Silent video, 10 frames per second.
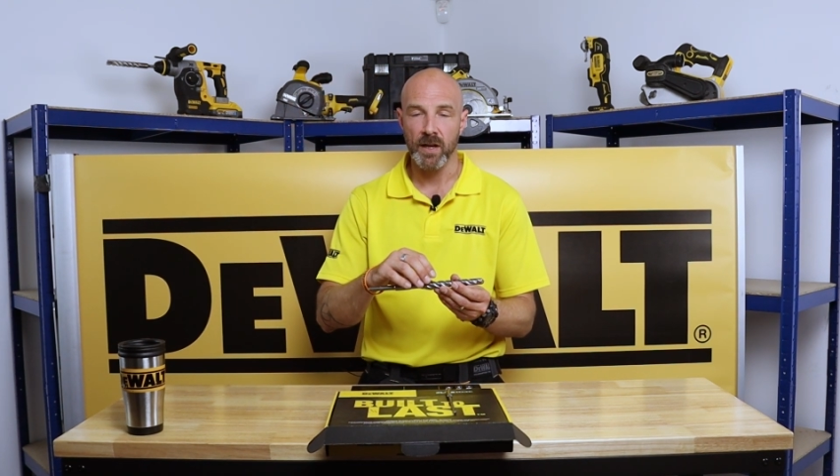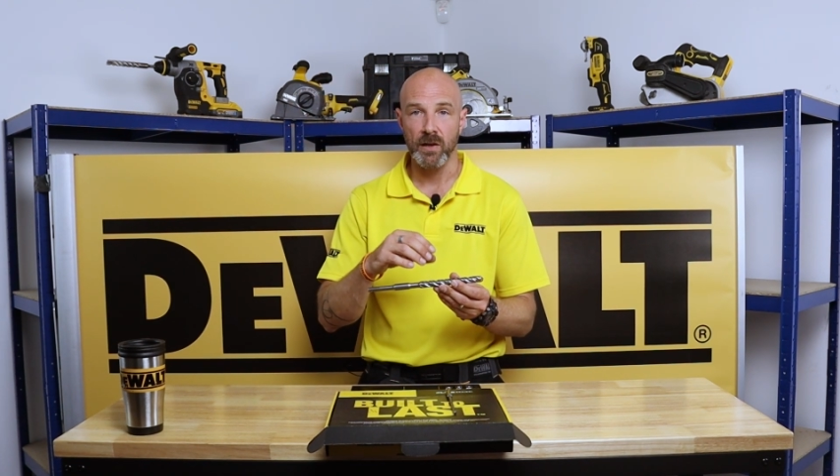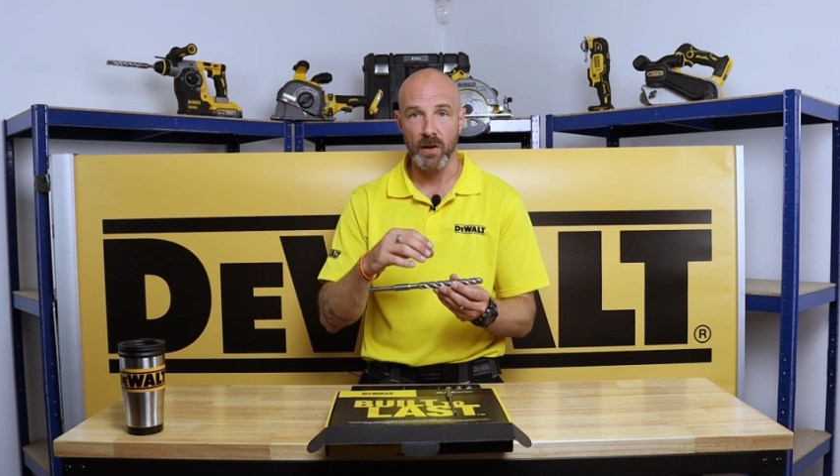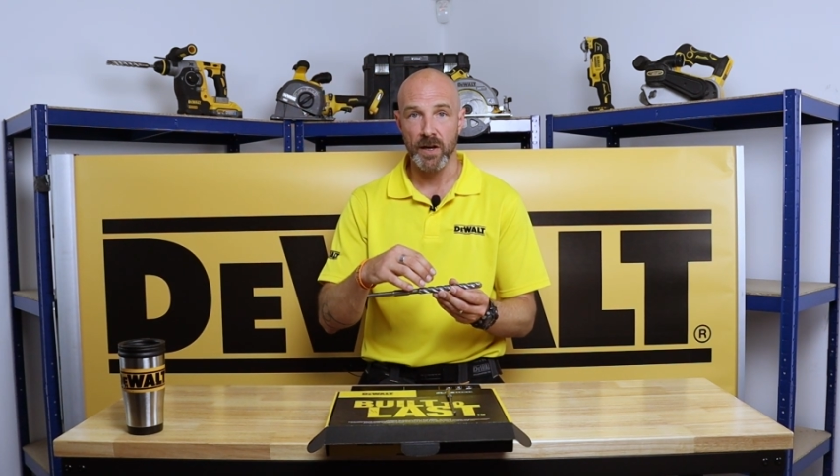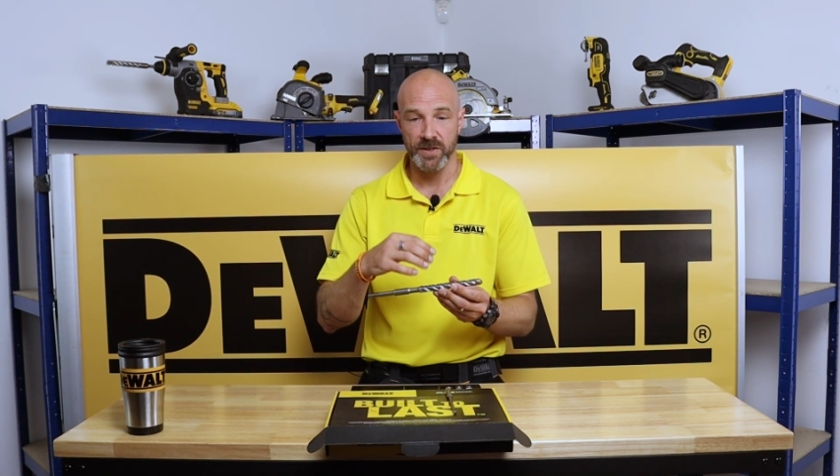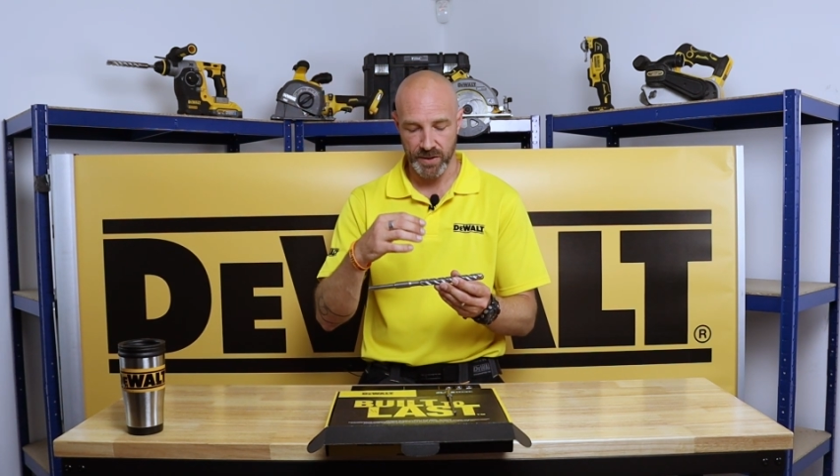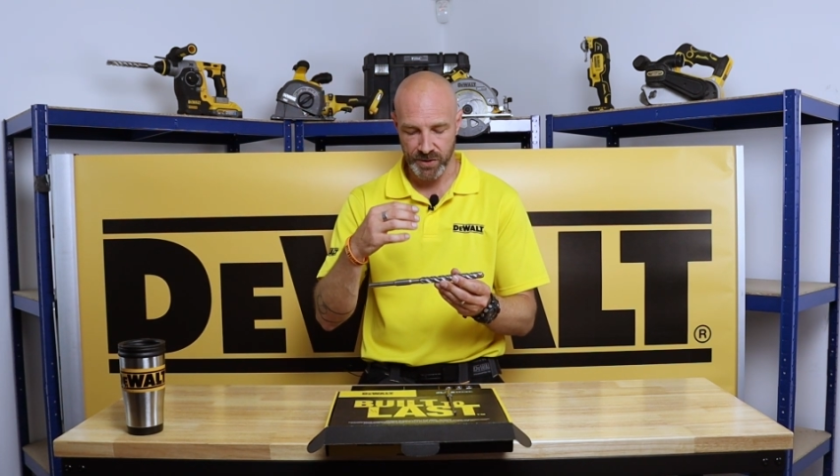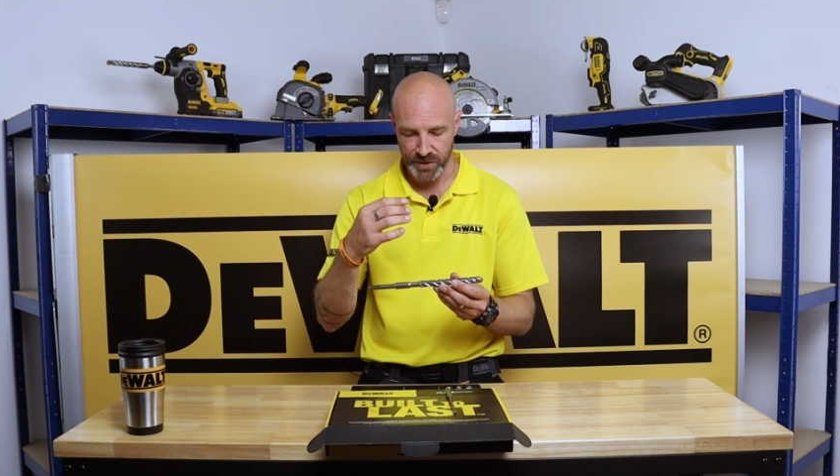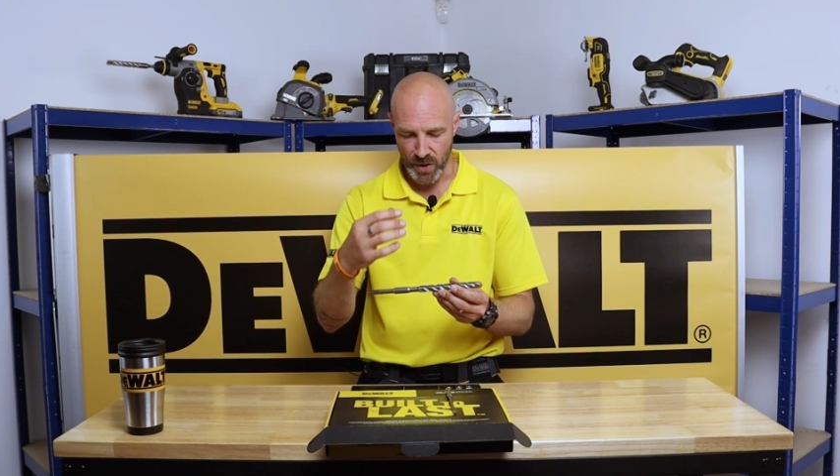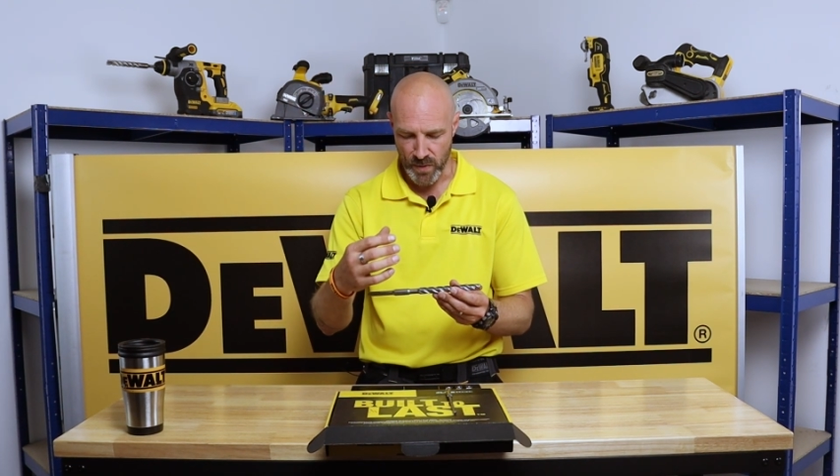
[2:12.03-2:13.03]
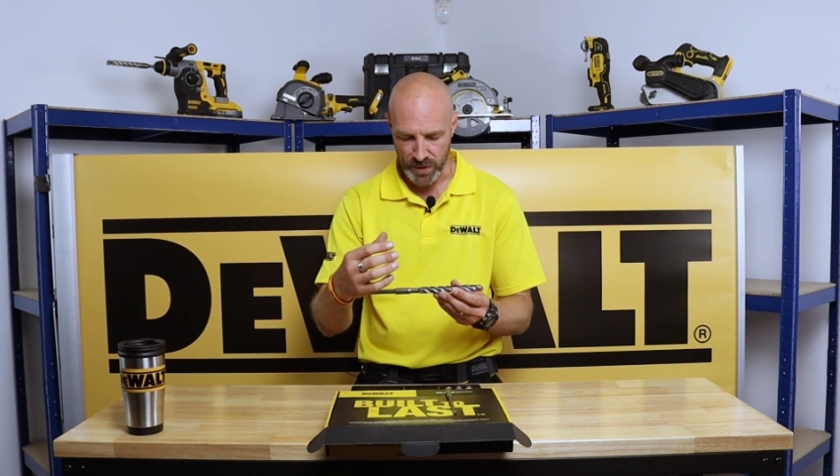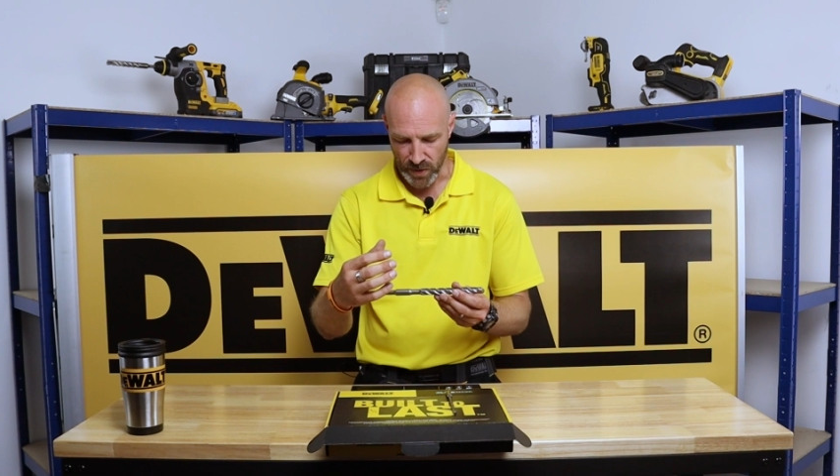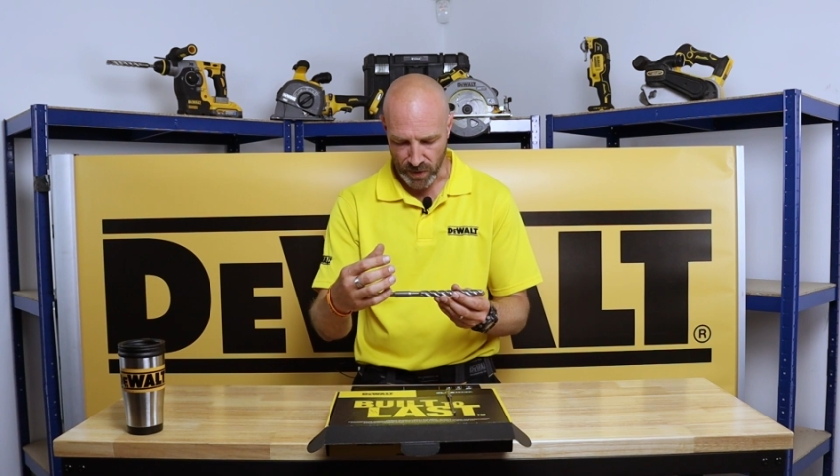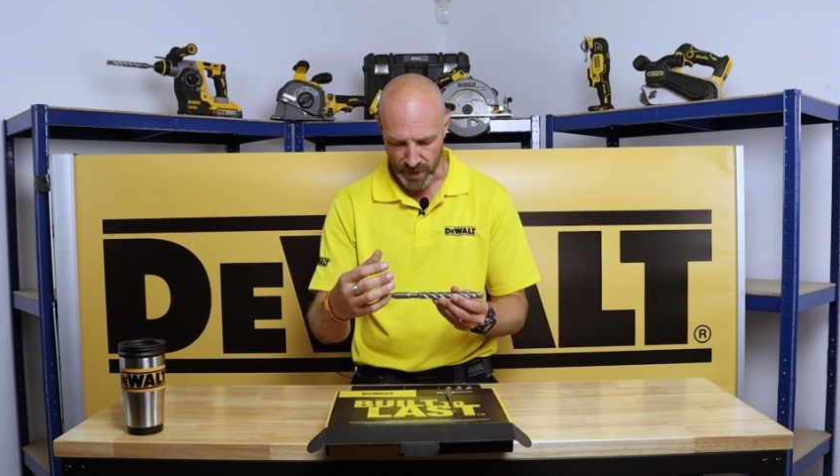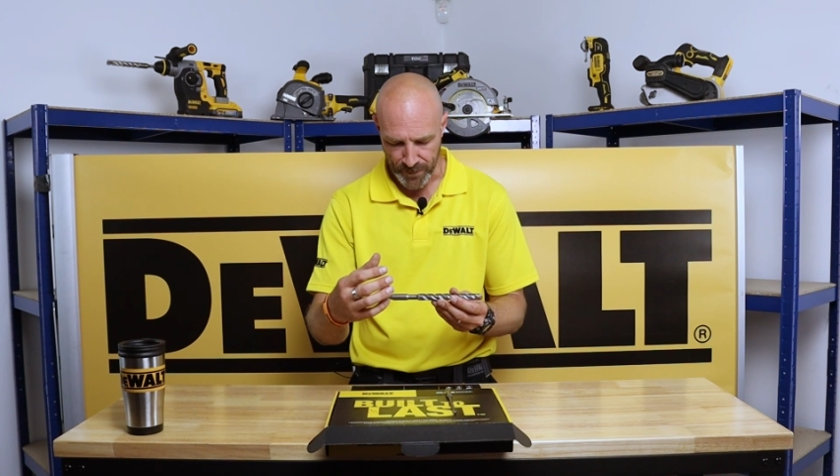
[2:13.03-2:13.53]
last so much
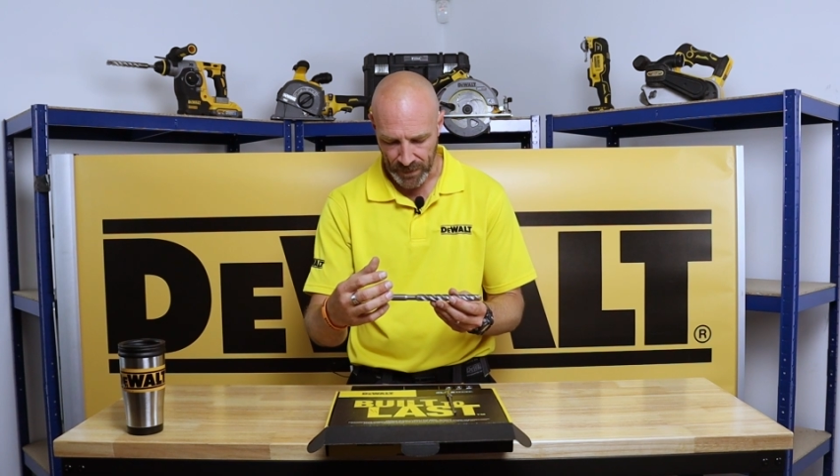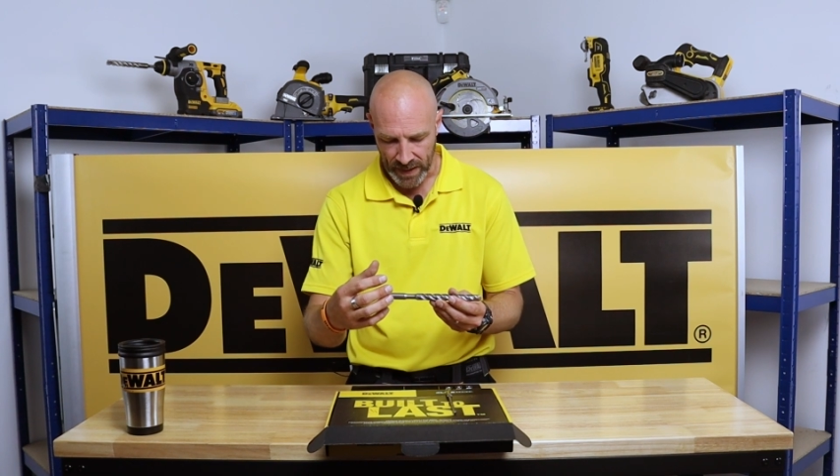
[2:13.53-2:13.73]
longer.